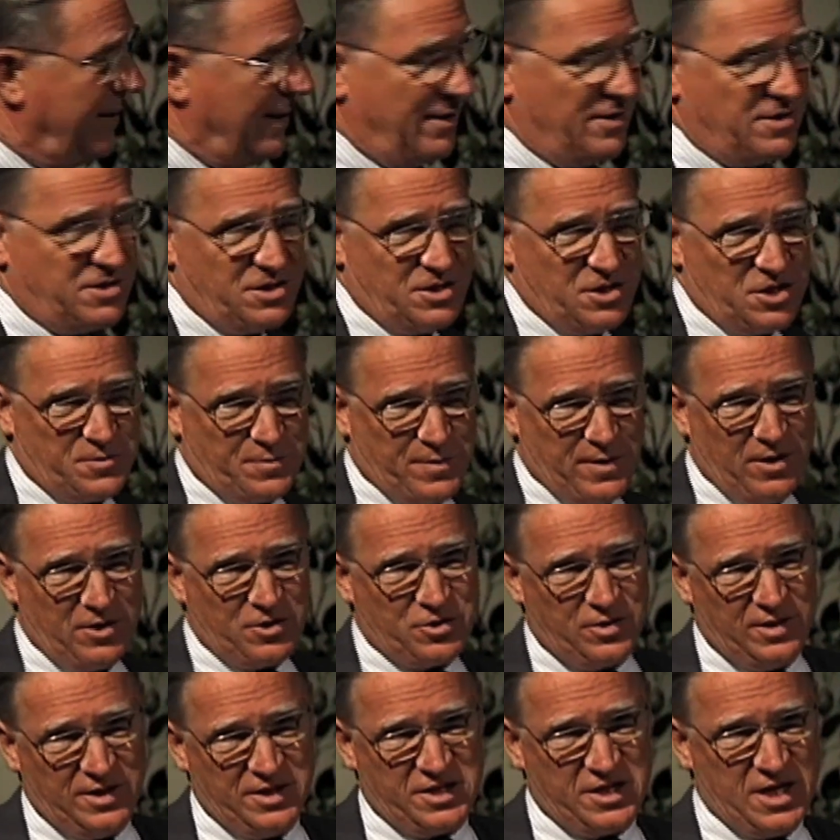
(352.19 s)
Now, this is the
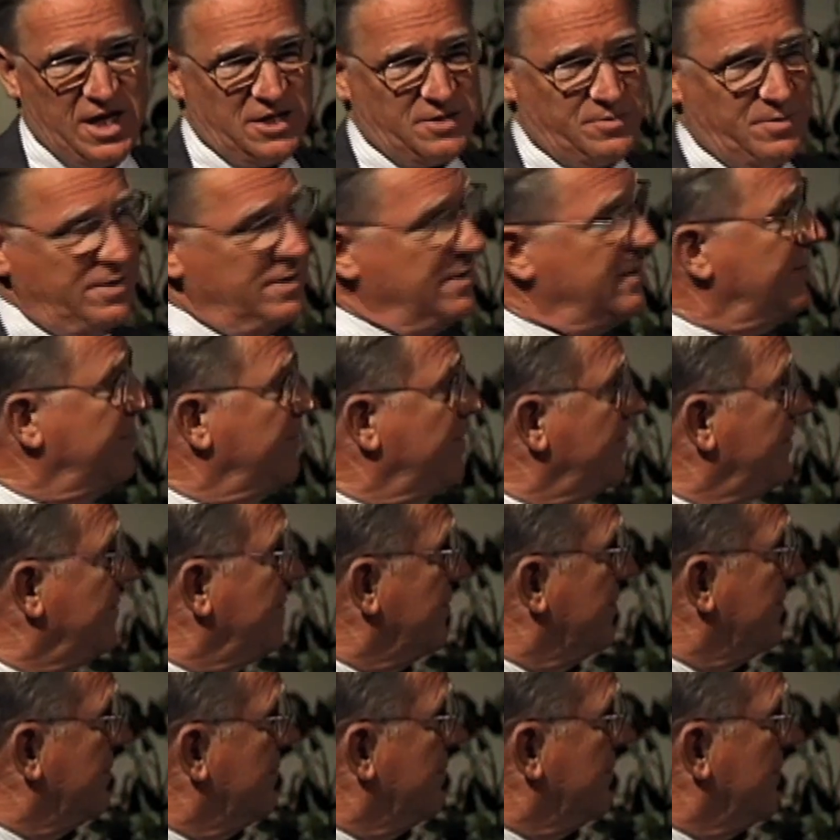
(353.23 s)
spiritual assessment.
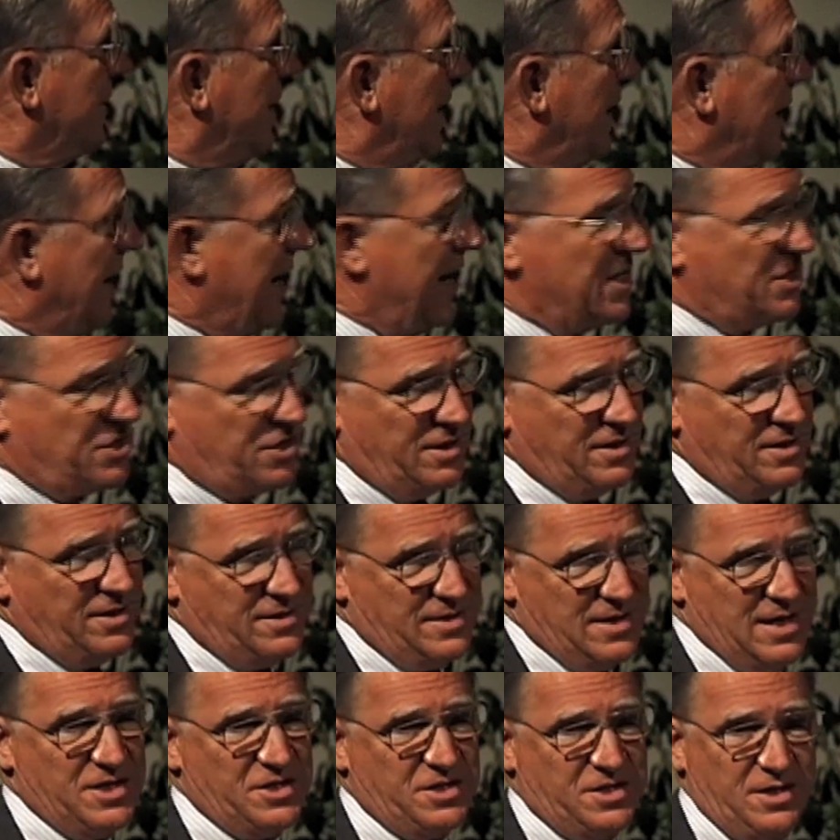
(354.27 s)
Elisha
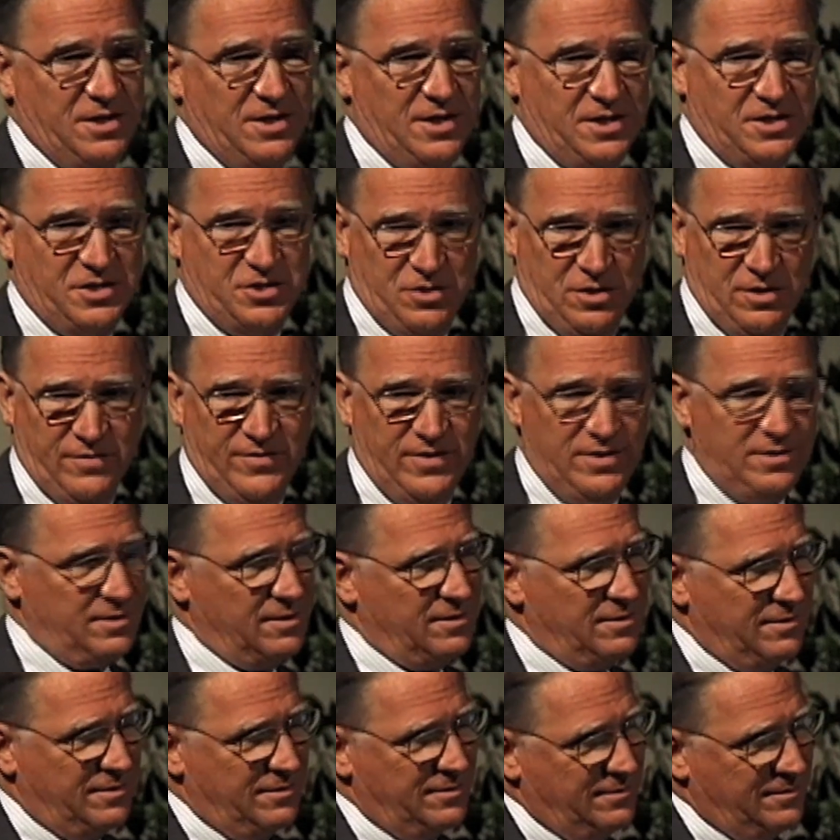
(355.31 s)
says to his servant,
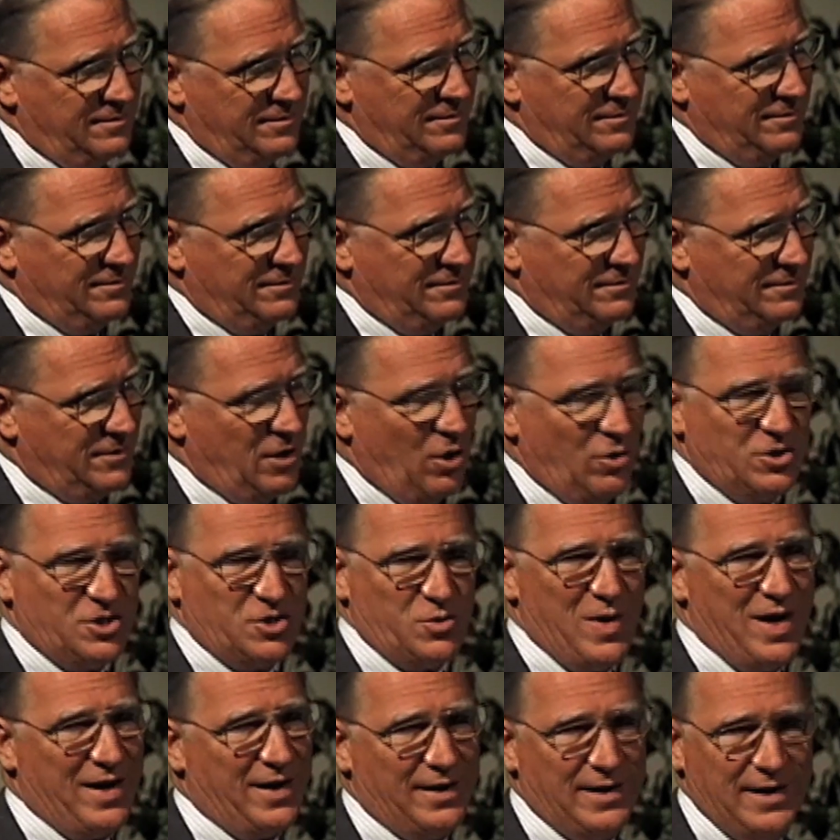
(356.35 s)
don't
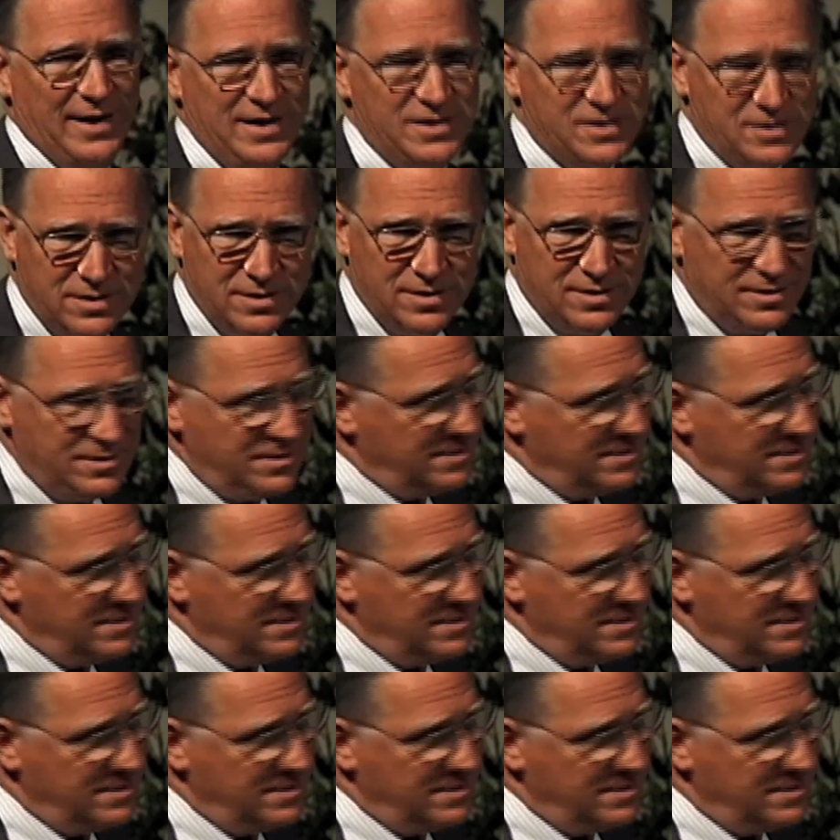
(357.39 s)
sweat it, Ace.